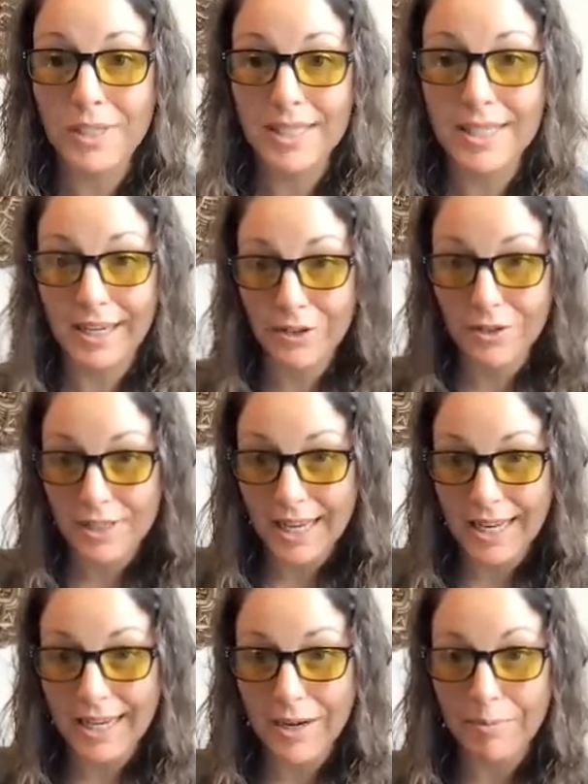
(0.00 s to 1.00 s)
It's like you're
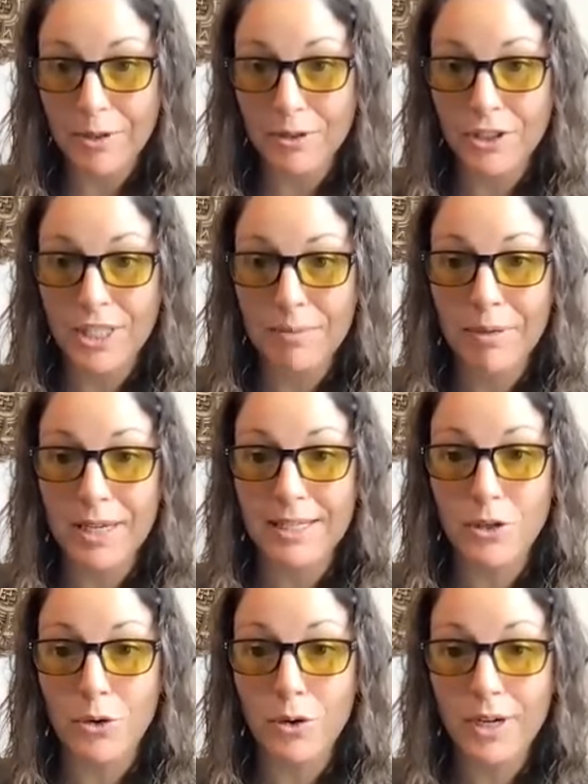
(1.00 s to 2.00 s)
setting up your
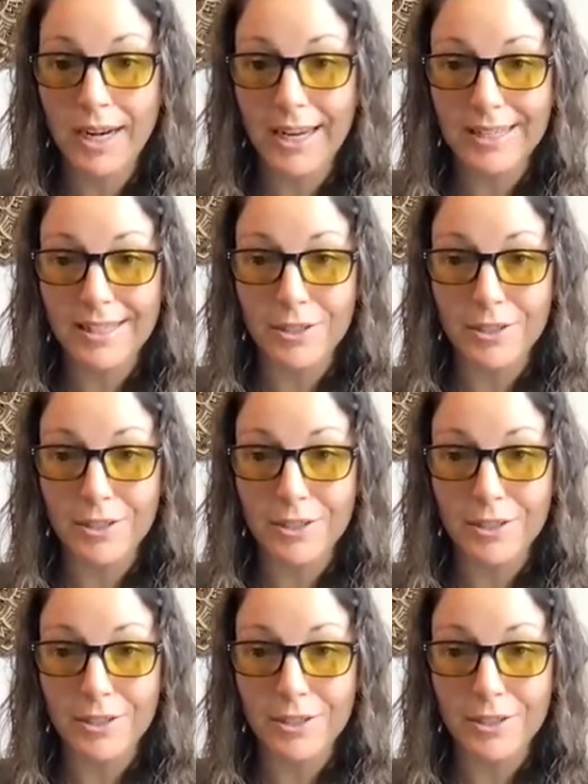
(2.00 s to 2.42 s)
GPS coordinate.